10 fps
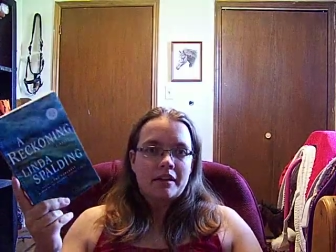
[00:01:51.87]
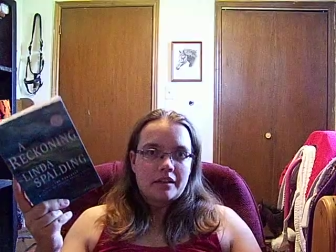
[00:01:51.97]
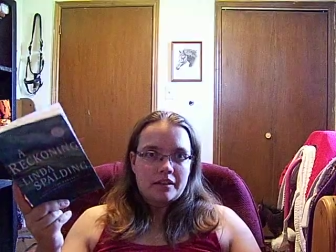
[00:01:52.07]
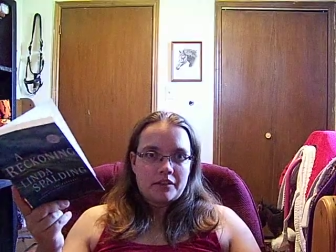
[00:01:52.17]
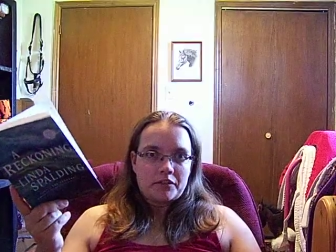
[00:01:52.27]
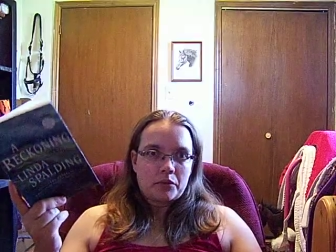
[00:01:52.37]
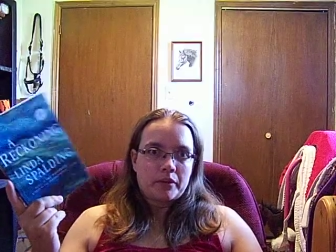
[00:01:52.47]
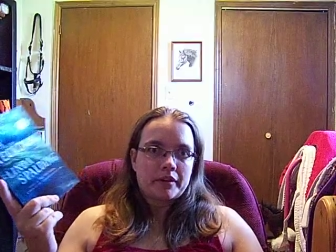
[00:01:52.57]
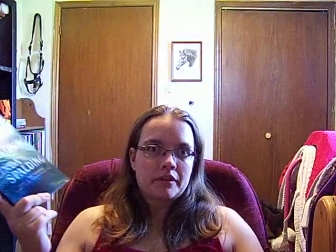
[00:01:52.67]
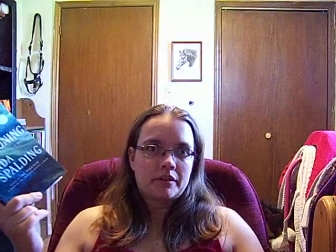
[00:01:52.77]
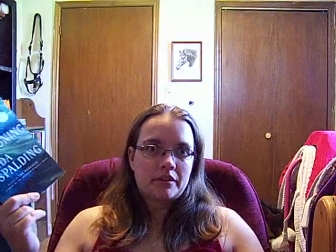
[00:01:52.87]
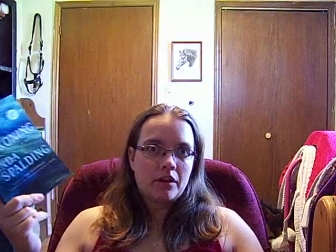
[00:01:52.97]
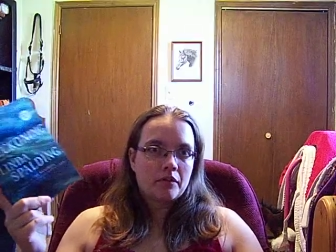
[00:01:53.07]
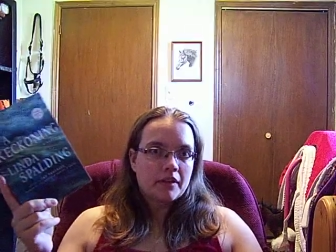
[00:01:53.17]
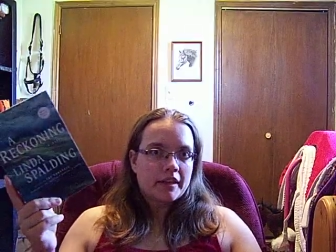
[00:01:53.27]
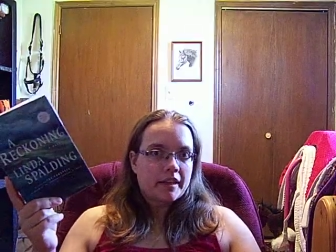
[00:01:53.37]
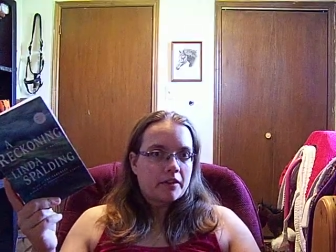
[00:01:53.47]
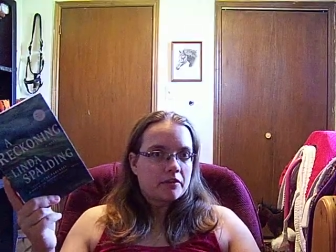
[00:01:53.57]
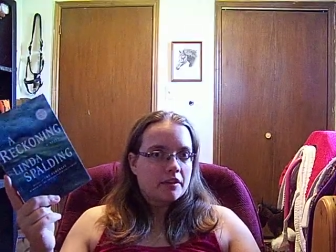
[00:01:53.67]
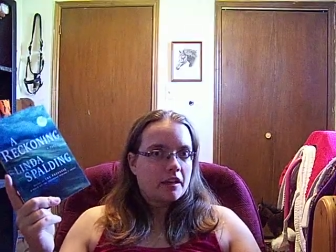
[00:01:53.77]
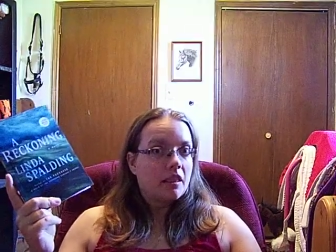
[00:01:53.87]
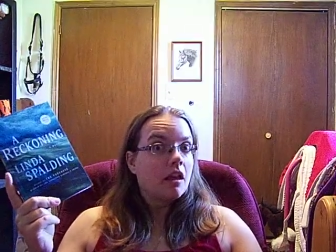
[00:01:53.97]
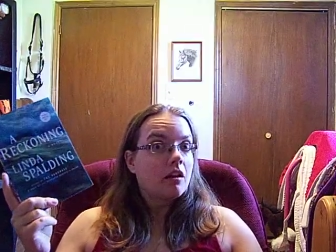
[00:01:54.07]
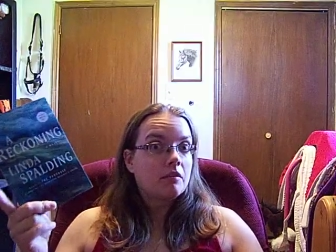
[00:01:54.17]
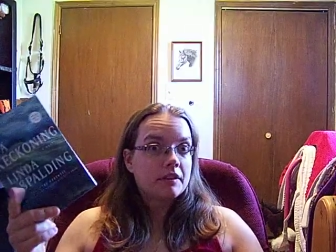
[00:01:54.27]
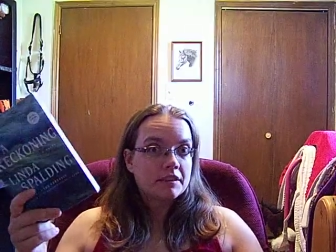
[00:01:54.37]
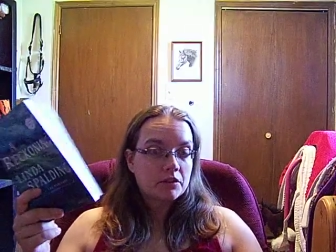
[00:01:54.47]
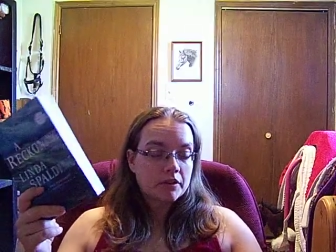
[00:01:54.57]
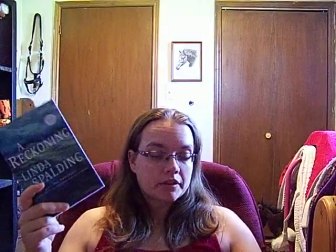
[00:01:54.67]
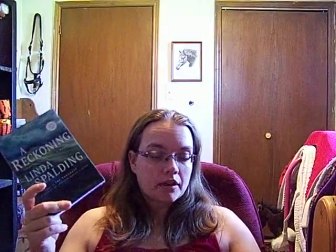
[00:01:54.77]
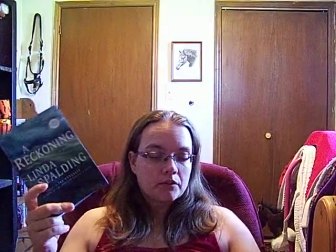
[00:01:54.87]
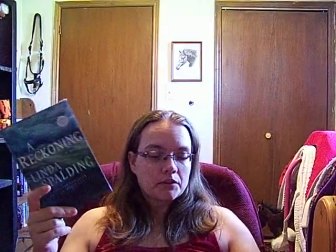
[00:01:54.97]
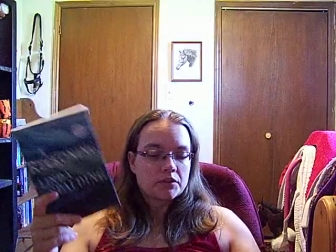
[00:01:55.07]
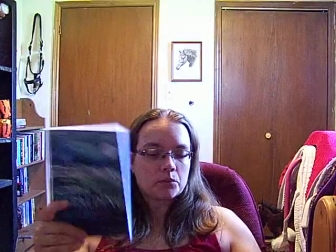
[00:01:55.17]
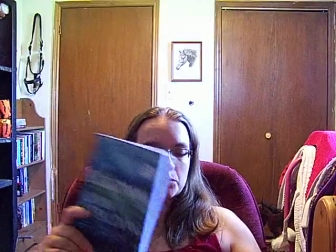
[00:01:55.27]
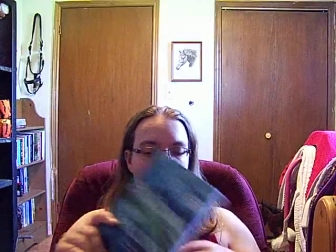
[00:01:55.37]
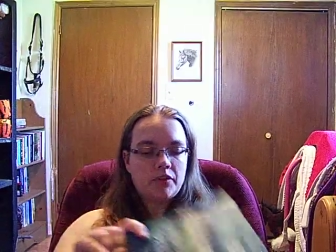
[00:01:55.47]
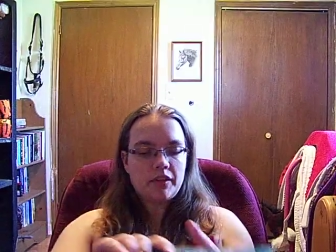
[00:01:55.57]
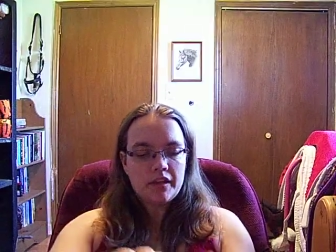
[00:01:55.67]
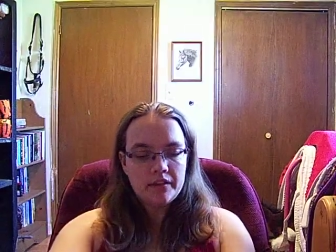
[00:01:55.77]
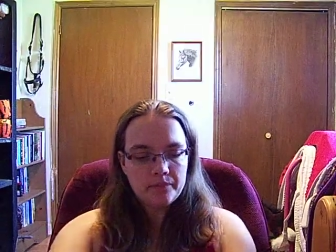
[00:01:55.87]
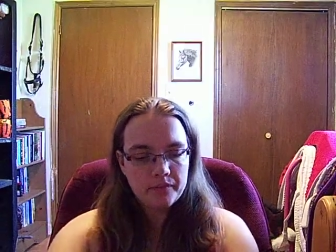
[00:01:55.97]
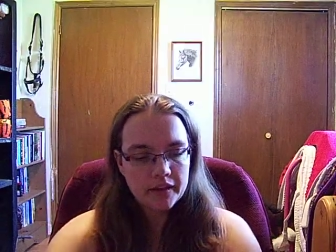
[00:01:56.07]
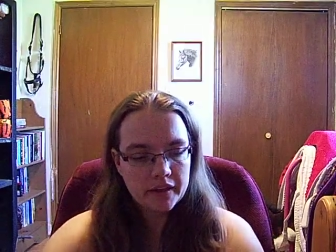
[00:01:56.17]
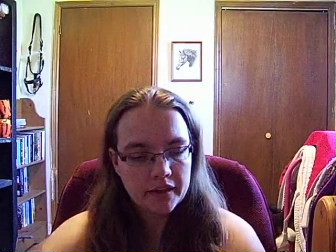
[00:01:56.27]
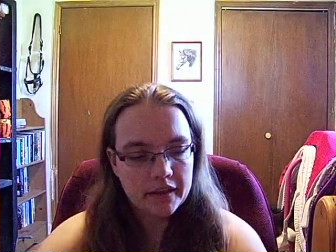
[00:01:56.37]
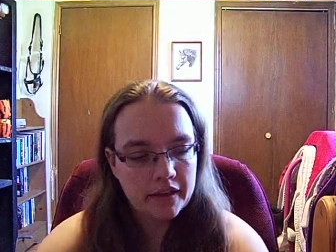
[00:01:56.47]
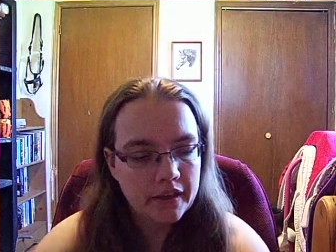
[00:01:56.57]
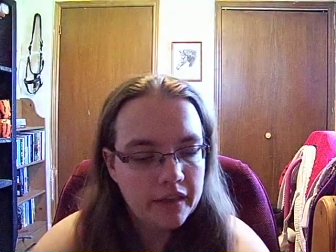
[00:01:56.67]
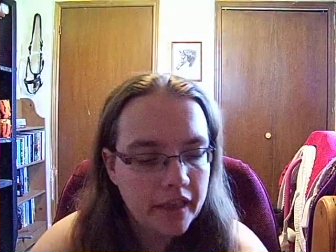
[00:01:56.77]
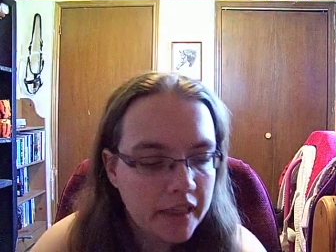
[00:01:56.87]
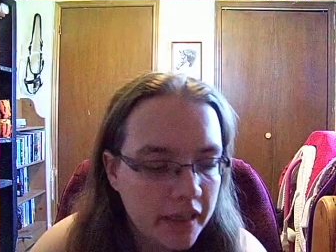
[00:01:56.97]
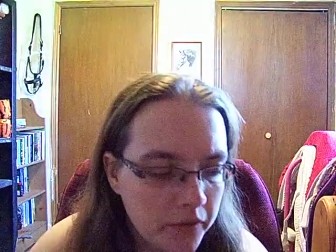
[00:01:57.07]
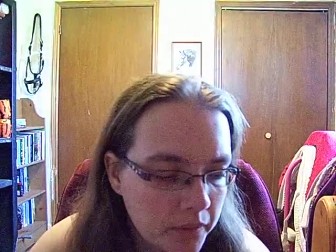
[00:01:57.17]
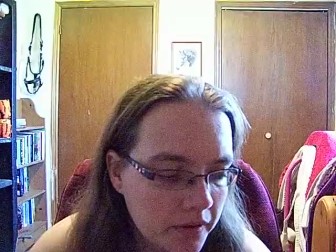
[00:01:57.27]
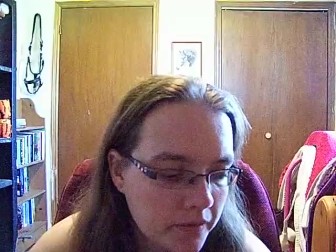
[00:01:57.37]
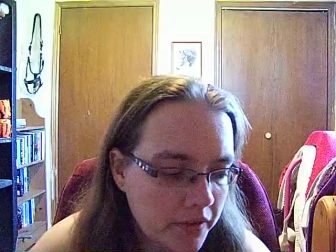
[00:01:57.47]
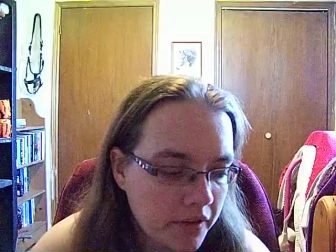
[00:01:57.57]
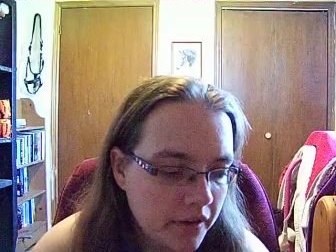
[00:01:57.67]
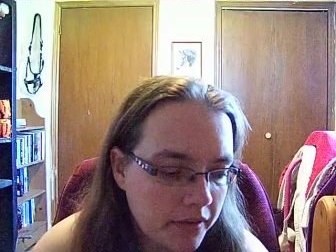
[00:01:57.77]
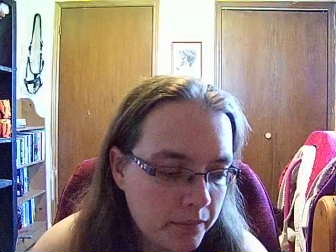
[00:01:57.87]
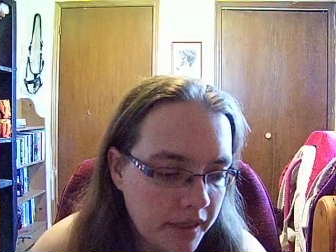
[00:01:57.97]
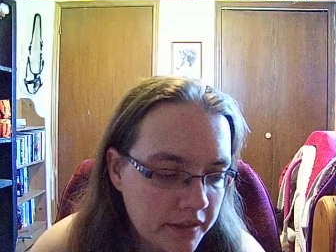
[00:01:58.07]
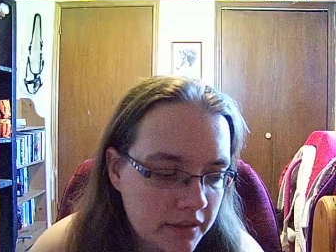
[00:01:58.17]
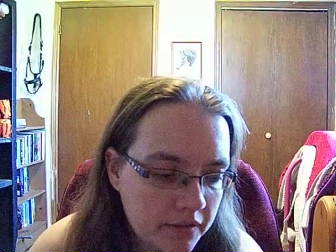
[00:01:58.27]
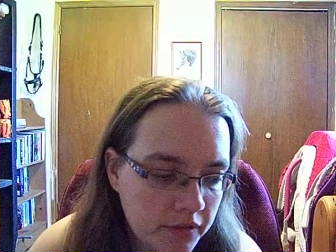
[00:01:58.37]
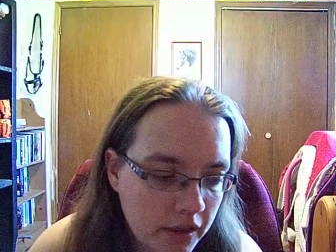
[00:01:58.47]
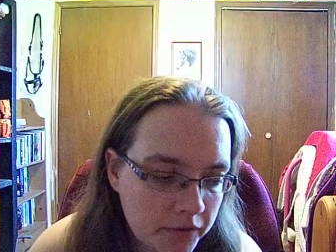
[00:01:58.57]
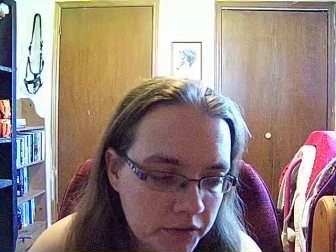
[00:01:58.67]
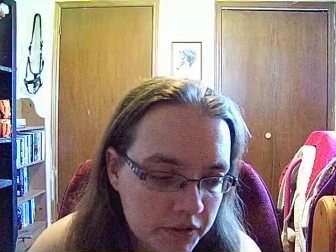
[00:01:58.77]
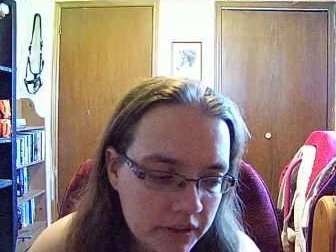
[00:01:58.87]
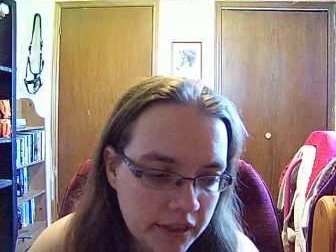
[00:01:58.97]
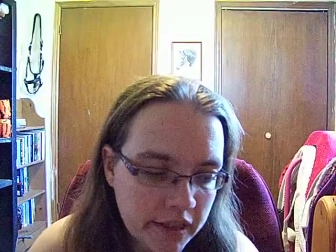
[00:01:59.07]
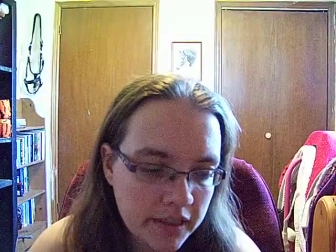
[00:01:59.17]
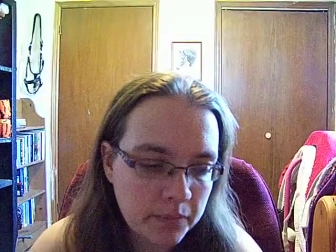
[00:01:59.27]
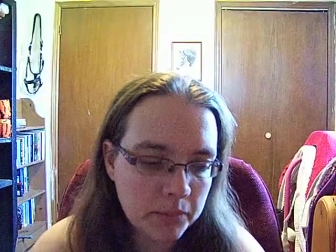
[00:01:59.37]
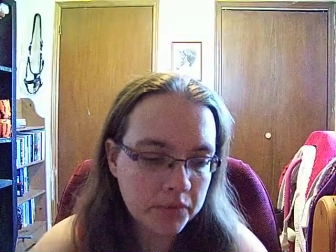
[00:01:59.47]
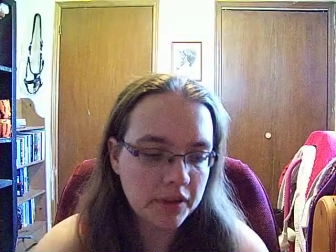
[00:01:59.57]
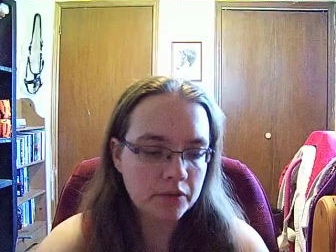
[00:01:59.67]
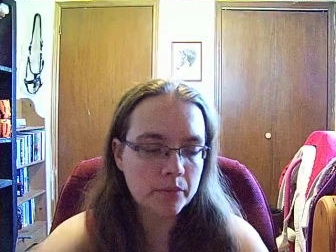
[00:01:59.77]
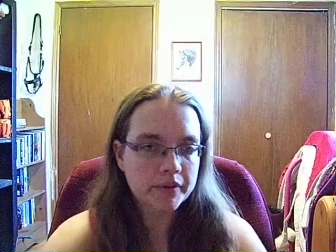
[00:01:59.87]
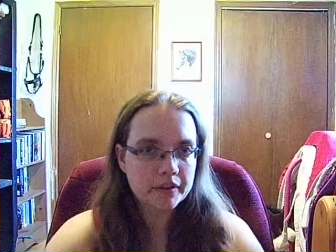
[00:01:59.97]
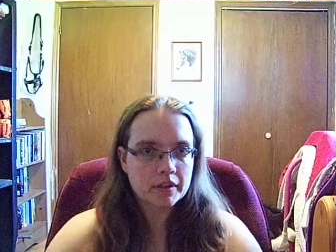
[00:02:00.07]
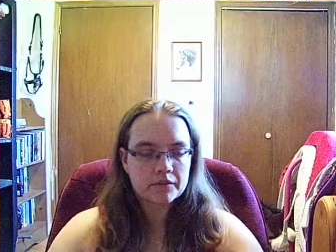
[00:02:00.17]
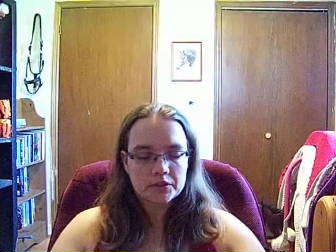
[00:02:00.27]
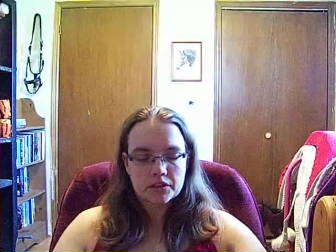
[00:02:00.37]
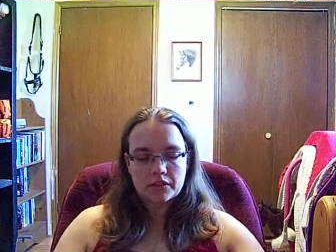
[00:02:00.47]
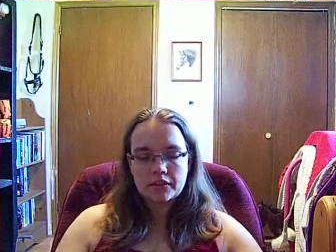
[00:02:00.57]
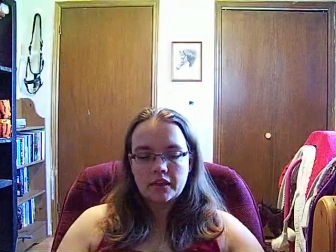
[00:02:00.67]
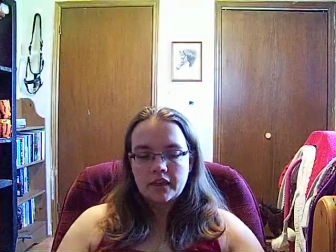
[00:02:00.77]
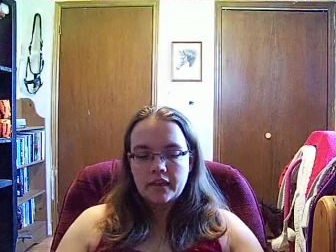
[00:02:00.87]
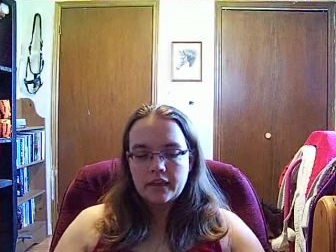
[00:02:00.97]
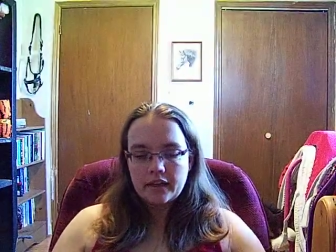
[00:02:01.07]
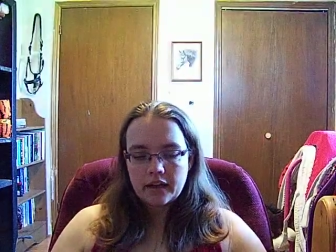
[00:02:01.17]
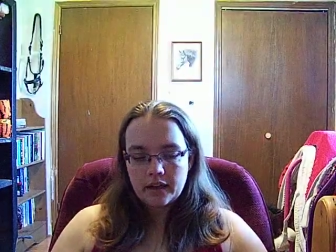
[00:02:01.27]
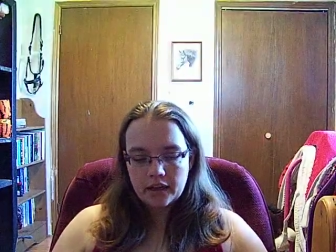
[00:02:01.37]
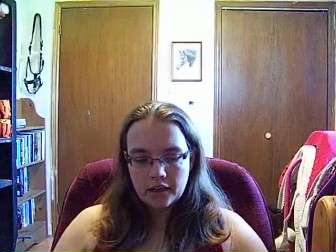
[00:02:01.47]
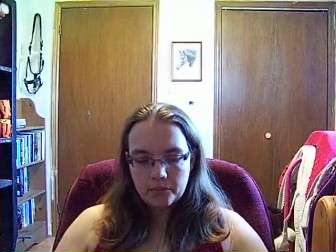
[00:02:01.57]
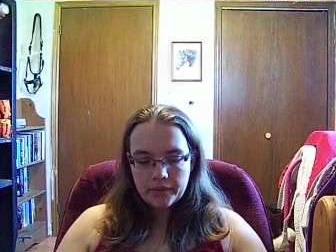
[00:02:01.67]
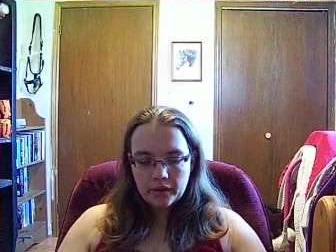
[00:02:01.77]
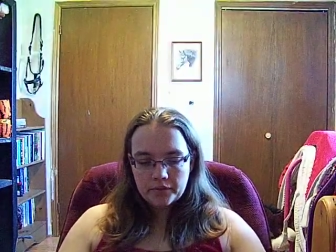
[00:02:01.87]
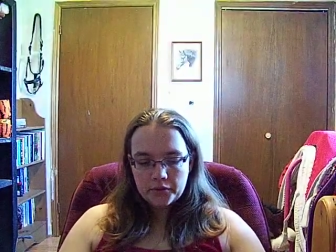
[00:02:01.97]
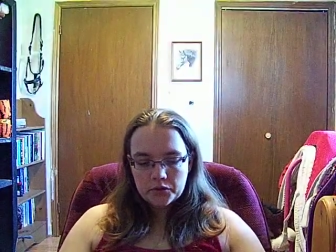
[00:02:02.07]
a historic novel, I guess. And I love historic novels, so we'll see. Another one with not the best of covers. I think people need to work on covers here. Uh, Bellevue